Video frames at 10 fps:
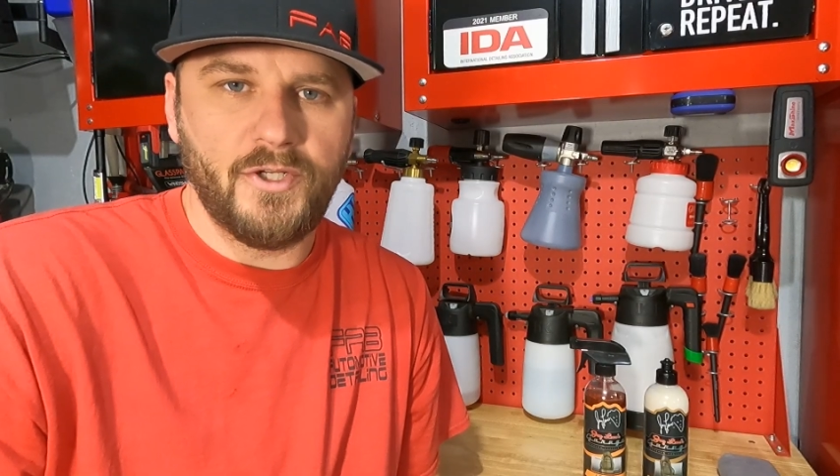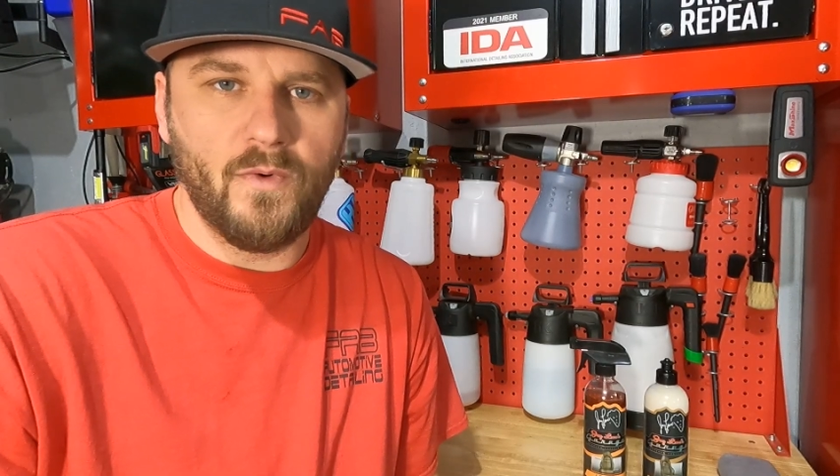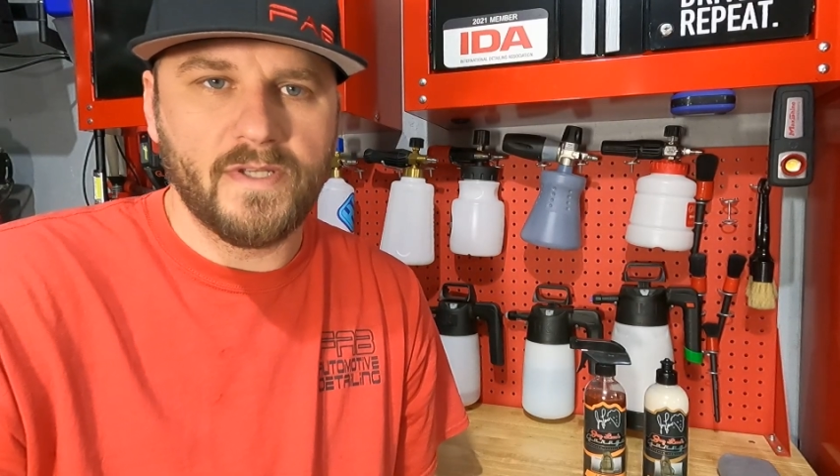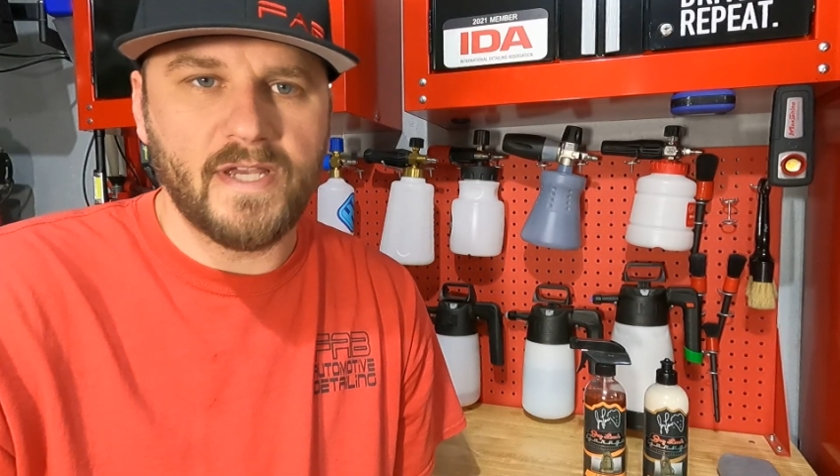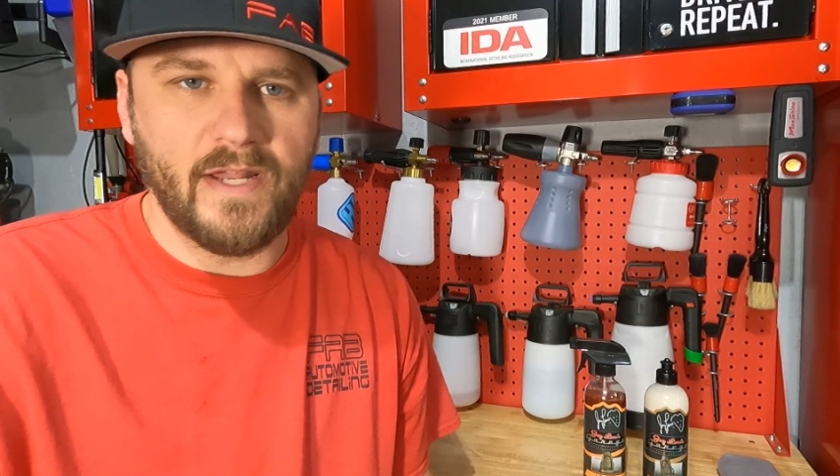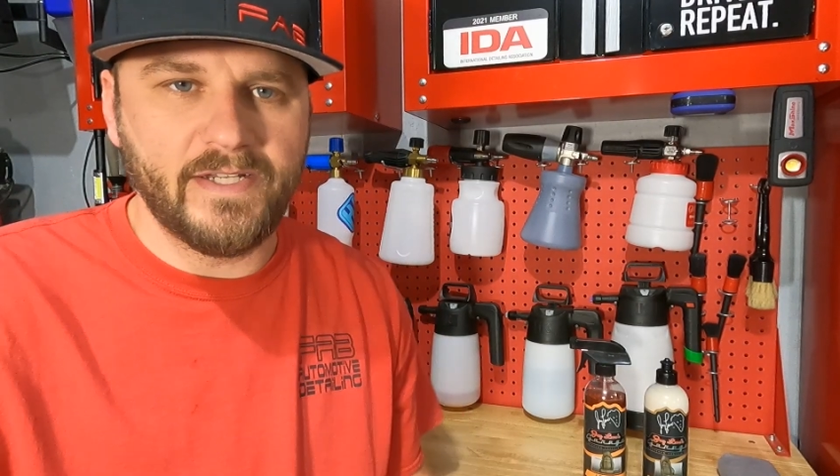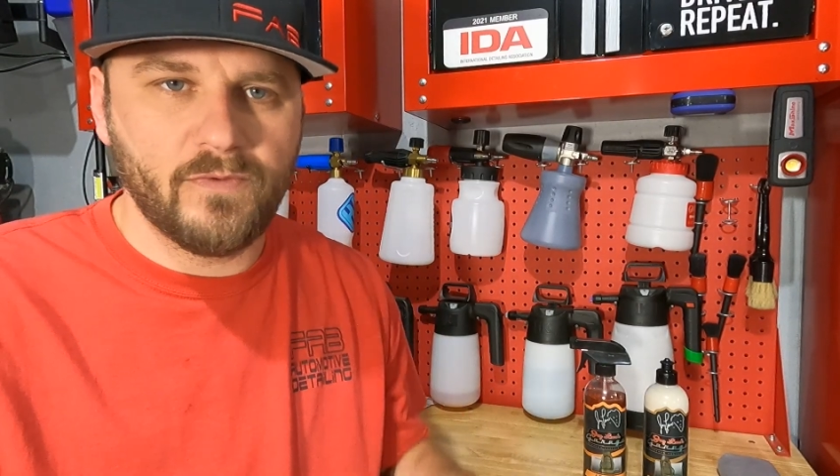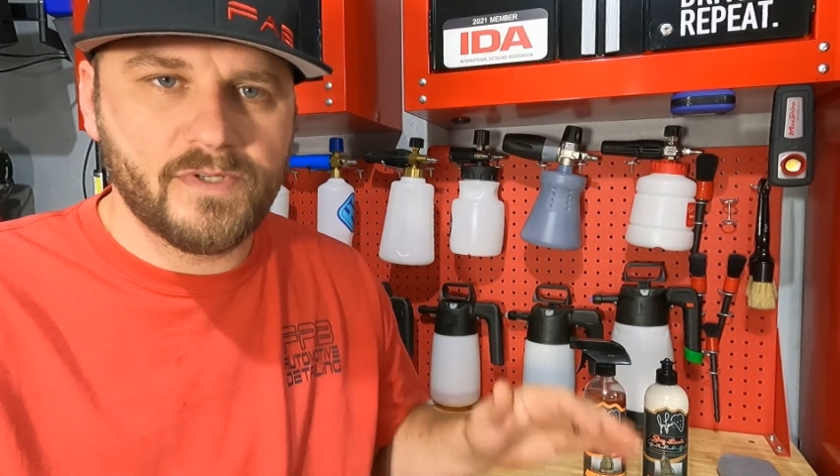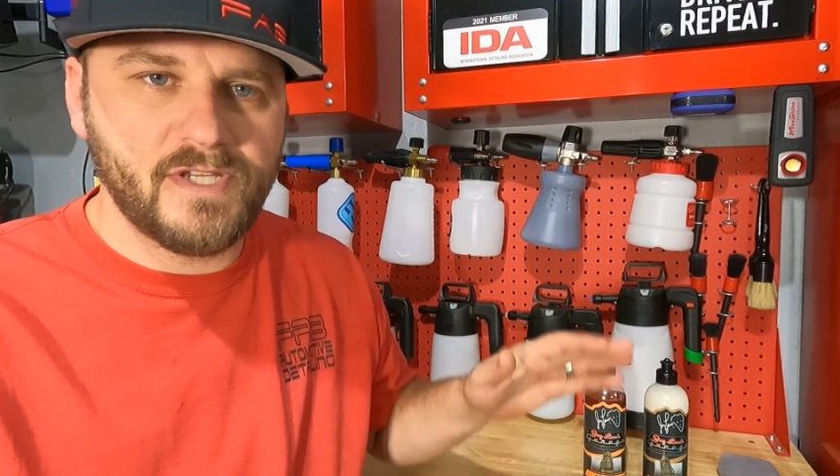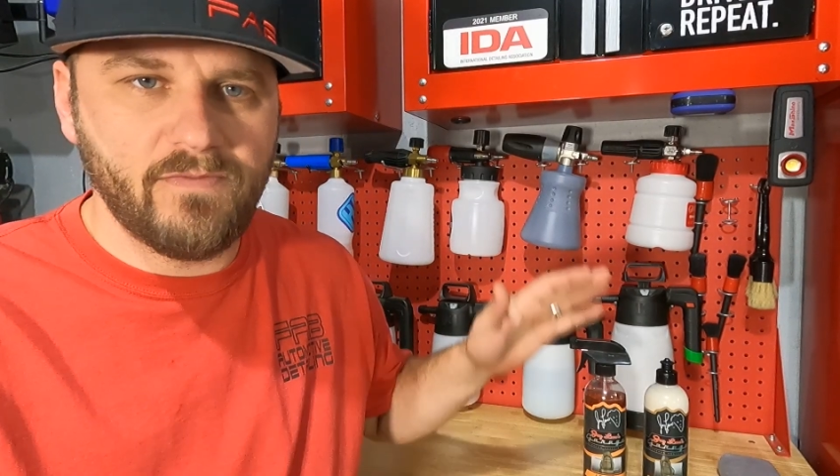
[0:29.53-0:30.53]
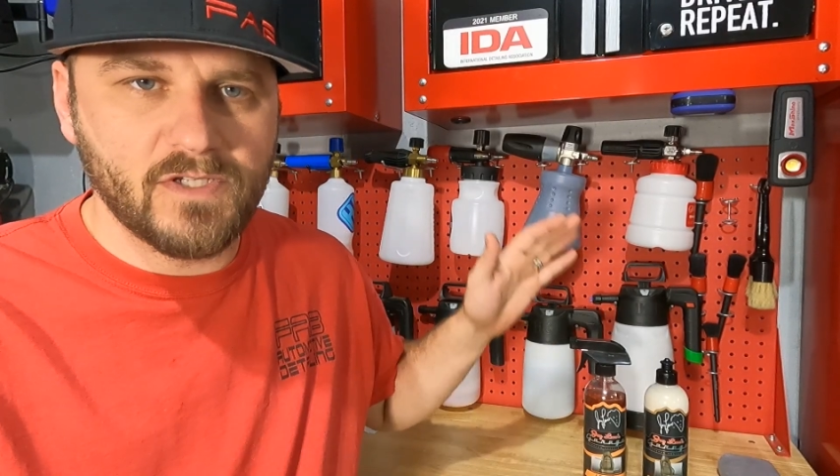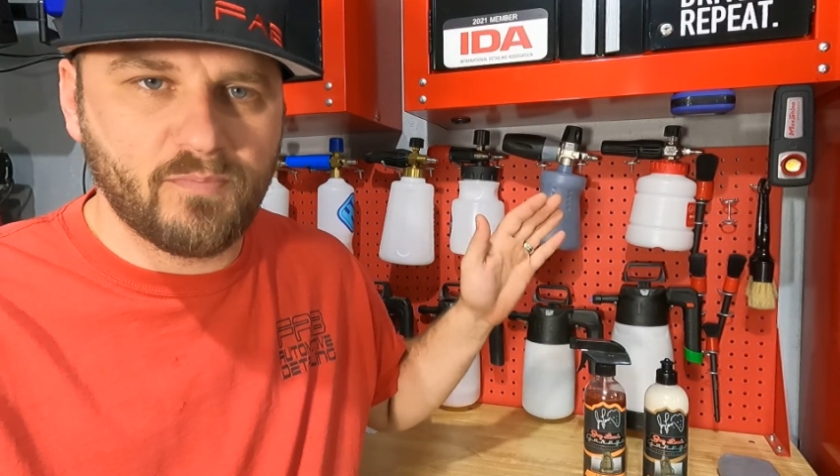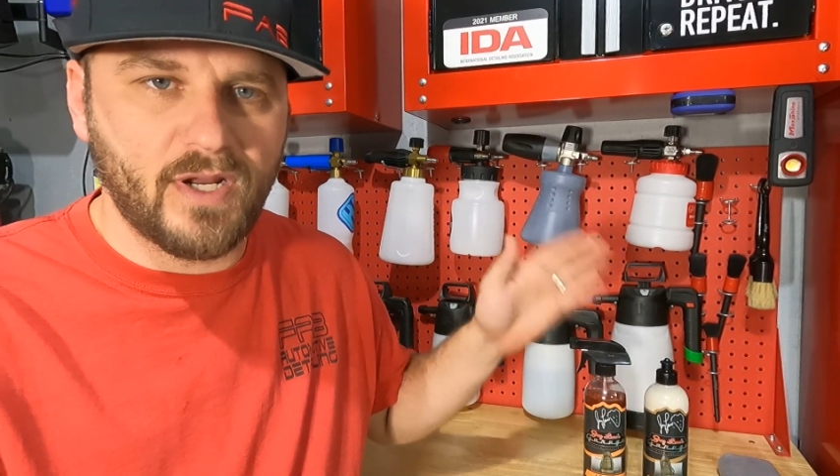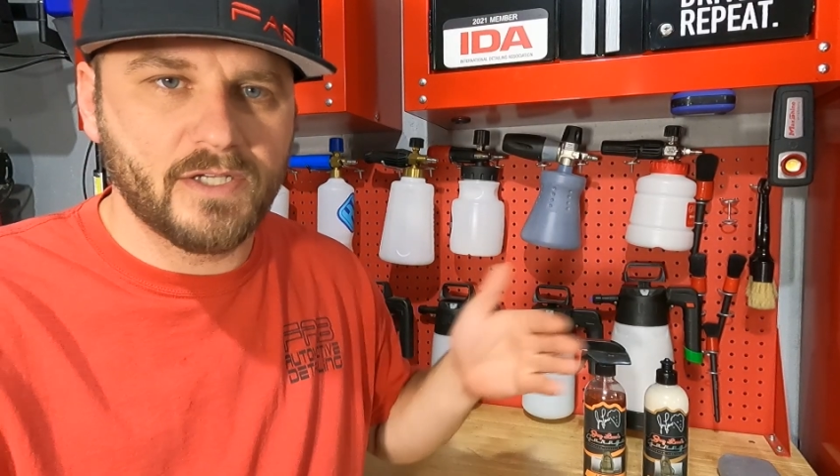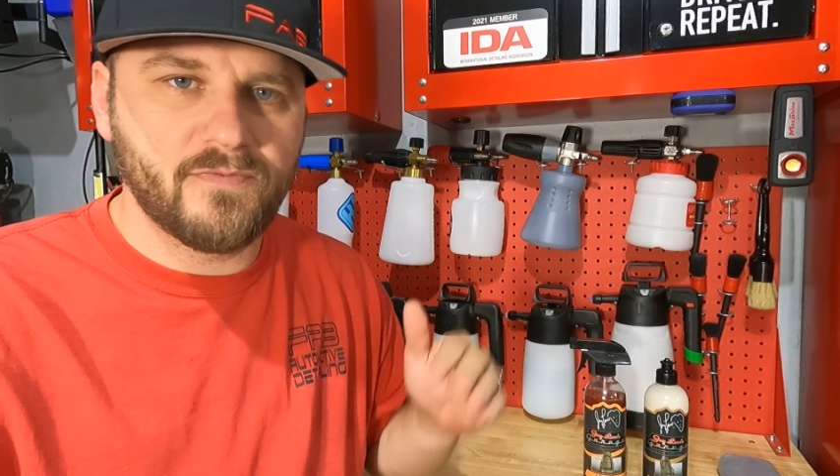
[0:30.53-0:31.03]
I do want to say that I did receive these
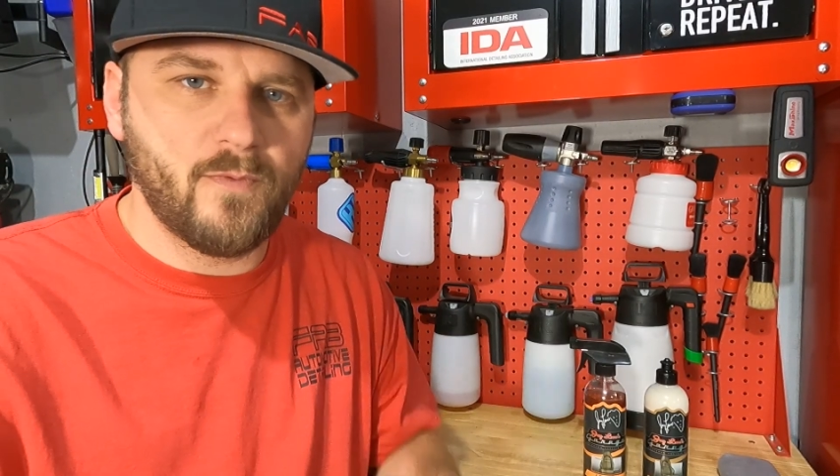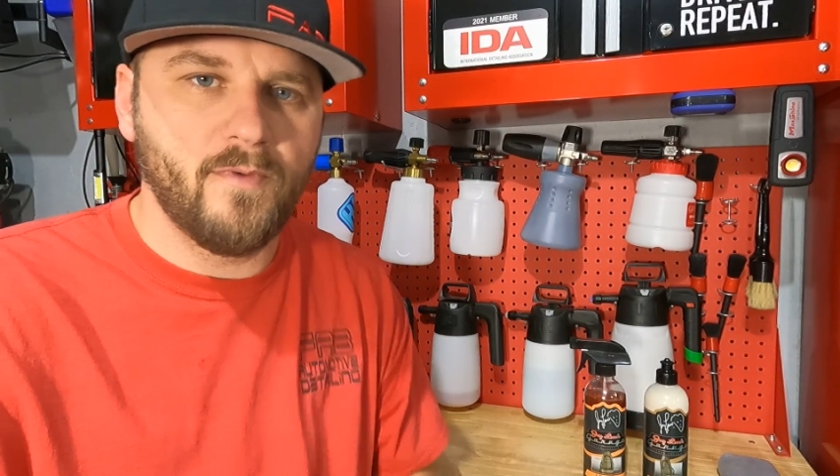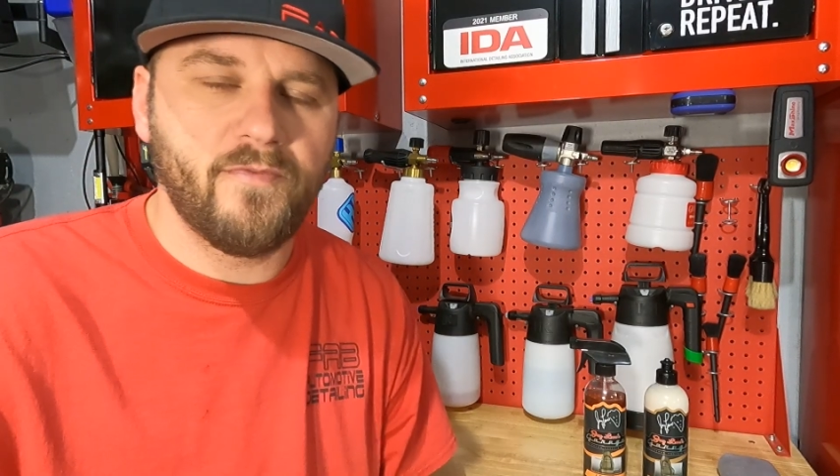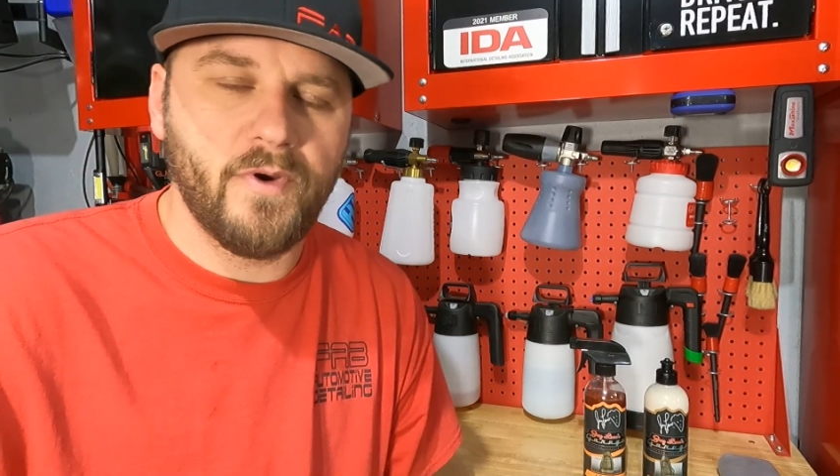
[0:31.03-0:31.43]
products for